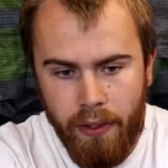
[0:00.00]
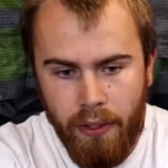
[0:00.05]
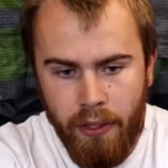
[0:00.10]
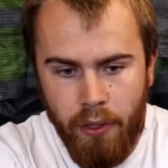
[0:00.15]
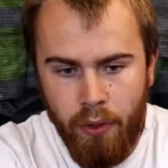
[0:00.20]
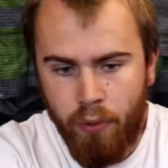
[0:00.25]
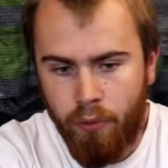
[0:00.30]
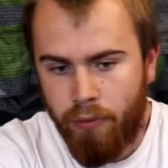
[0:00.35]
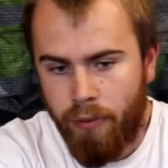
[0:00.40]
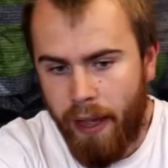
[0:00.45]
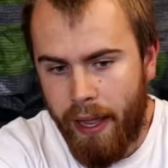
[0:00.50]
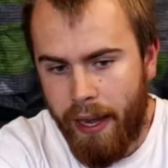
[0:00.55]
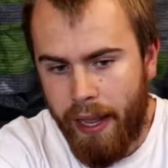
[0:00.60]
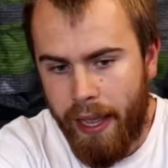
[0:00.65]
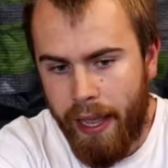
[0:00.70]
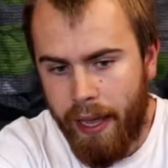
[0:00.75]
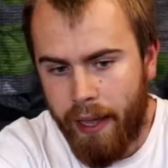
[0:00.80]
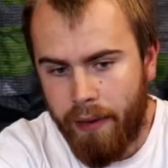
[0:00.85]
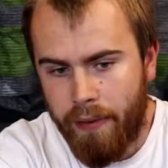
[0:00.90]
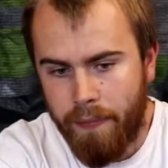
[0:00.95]
you'll run
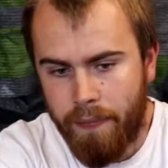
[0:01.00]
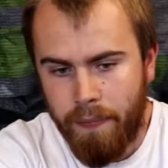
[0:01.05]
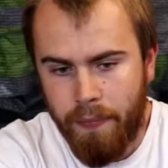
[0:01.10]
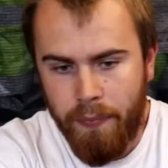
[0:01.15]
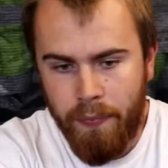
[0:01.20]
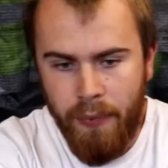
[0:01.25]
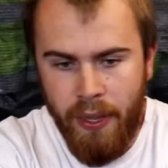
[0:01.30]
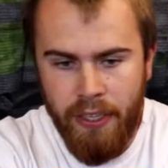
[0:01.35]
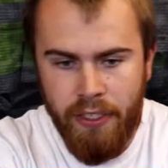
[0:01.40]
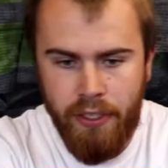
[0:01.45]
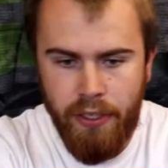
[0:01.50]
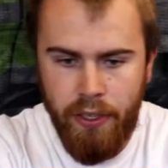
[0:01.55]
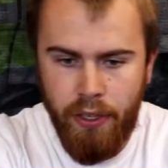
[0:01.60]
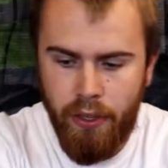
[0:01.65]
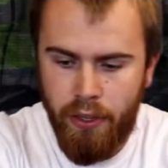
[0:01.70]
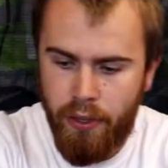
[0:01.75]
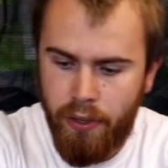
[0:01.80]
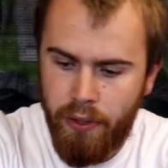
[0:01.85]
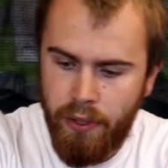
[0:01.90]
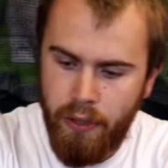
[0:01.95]
out. Imagine
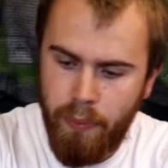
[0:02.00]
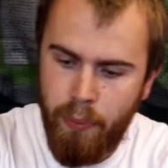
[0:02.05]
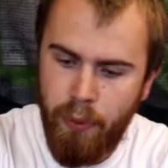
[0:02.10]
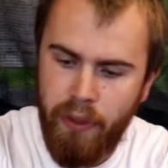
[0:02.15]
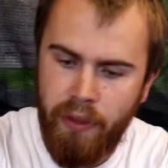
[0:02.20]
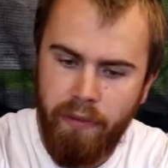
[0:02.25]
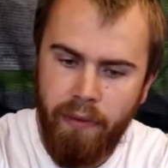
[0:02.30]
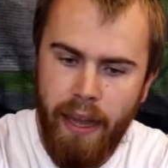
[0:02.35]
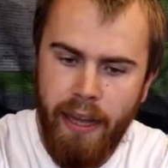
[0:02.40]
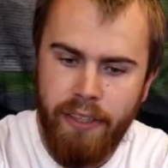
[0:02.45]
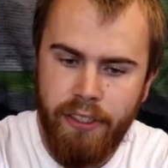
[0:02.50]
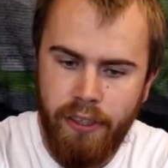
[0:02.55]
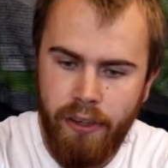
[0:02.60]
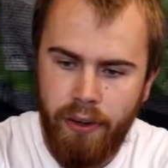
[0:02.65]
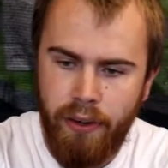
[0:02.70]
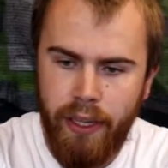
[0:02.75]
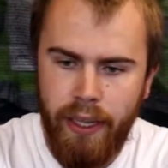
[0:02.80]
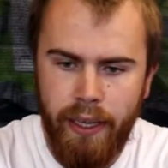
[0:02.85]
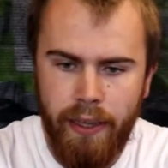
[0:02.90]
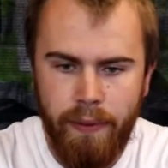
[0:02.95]
you put the ratchet
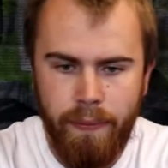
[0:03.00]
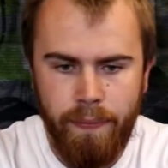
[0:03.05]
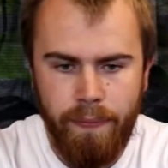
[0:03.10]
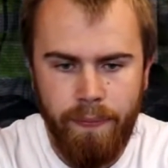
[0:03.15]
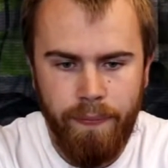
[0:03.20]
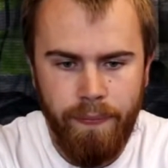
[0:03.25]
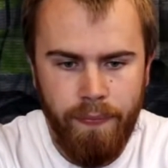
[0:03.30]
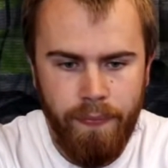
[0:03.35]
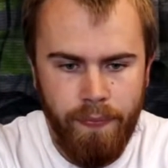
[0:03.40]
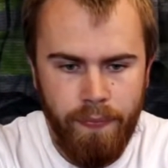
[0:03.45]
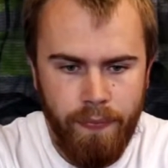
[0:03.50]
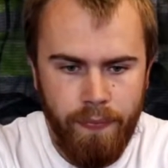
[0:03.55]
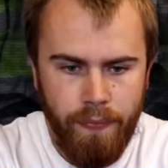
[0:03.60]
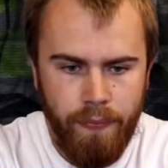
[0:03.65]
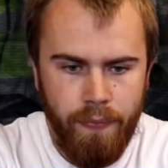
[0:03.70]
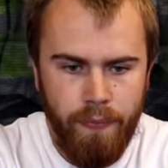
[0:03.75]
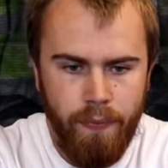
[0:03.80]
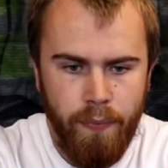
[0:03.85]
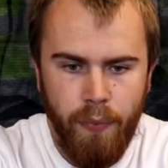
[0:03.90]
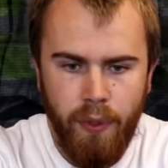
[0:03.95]
on here,
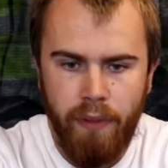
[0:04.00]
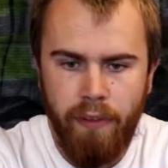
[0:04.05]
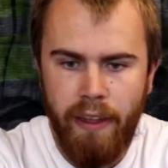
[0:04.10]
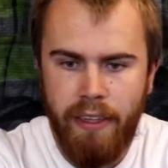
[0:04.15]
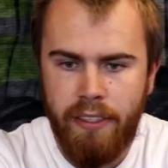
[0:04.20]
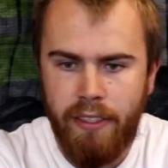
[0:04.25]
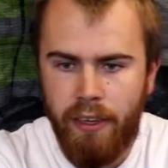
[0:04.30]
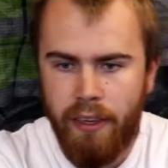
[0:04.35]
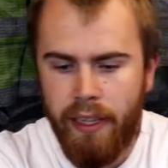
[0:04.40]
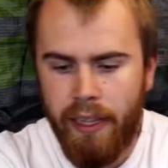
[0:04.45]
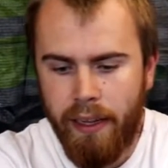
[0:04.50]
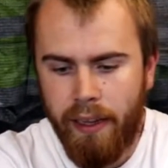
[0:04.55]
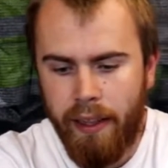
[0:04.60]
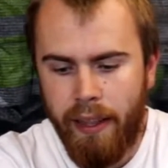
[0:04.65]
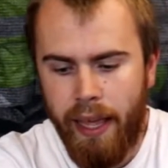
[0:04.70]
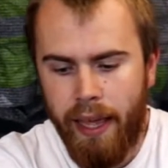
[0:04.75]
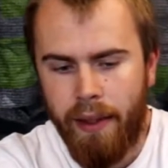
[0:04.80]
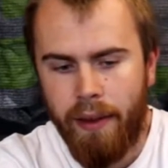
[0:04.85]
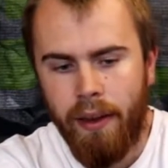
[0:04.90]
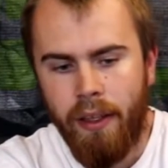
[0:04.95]
ratchet on there like
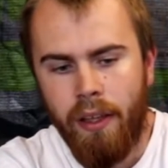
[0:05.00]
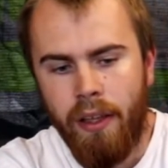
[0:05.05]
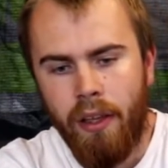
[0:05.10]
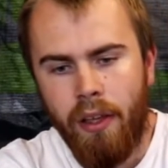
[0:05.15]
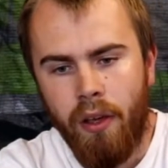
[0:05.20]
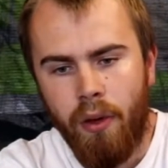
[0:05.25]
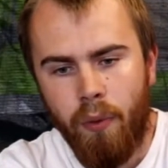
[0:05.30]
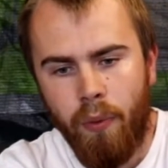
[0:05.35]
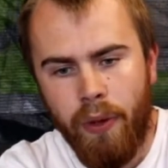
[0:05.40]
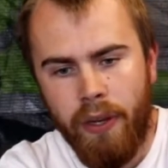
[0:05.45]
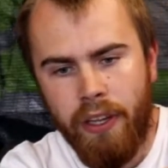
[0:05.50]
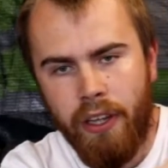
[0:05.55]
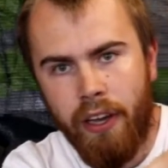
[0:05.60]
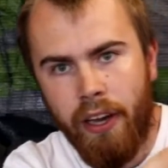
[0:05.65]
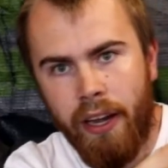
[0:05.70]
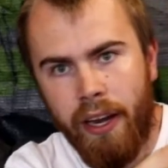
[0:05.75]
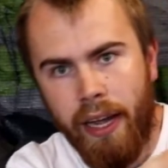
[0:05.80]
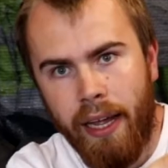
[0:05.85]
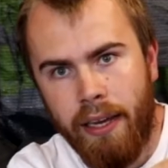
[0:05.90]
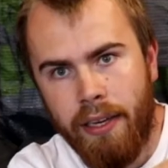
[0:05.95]
that. When you
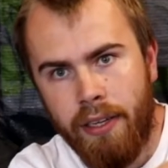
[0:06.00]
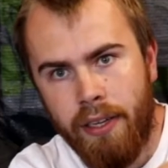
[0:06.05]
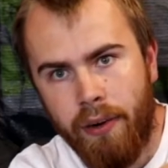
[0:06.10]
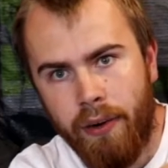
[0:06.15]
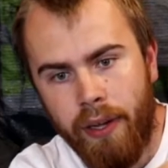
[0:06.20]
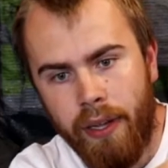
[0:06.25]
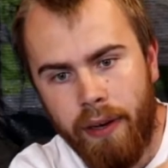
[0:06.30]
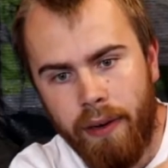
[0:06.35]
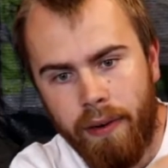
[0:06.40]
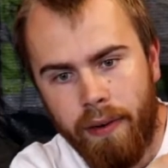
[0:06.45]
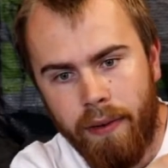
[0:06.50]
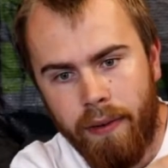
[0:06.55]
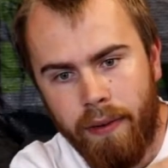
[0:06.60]
go to undo it,